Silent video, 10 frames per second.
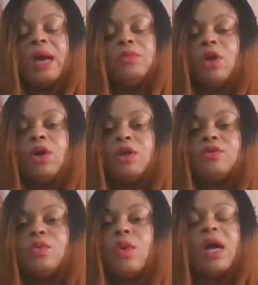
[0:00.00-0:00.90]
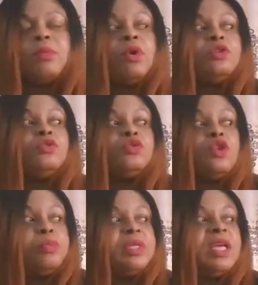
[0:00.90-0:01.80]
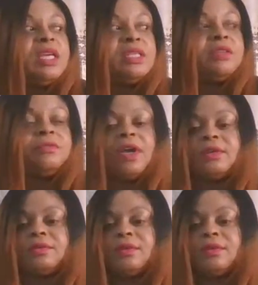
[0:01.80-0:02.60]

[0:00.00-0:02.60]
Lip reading: I'm not going to work. I'm going to jump inside the river.